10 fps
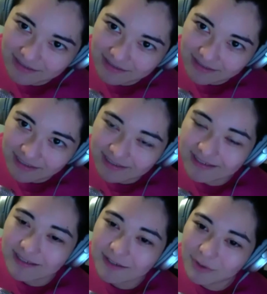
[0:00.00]
is
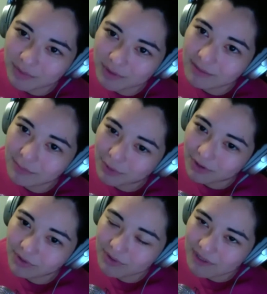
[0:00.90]
extremely important
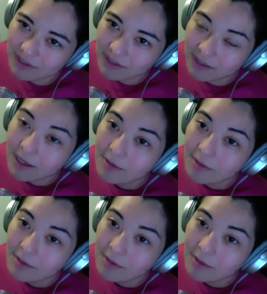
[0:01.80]
to consider,